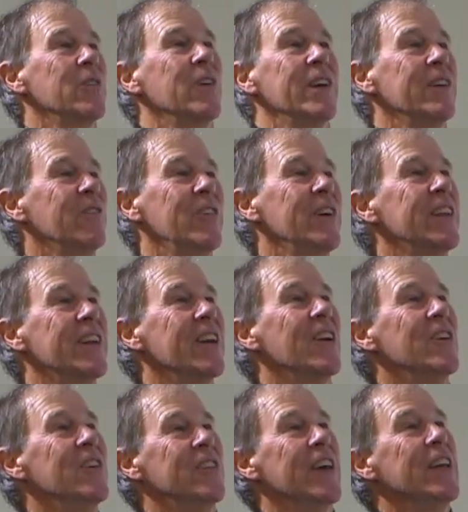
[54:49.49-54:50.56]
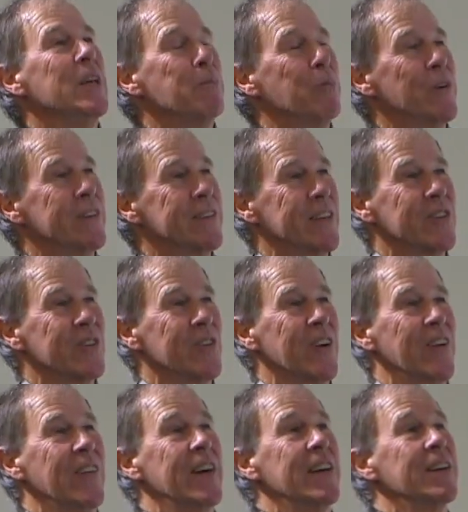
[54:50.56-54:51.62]
We, we didn't lose any points at all
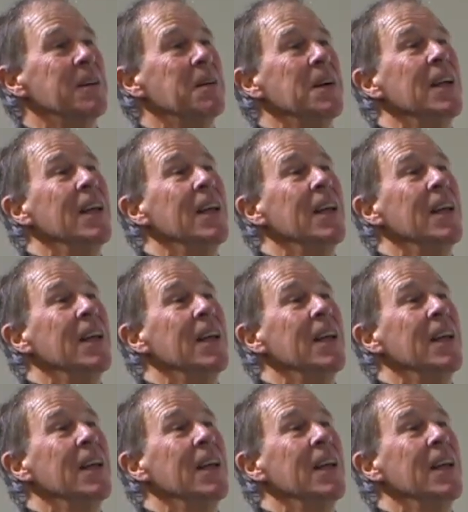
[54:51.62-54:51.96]
on that.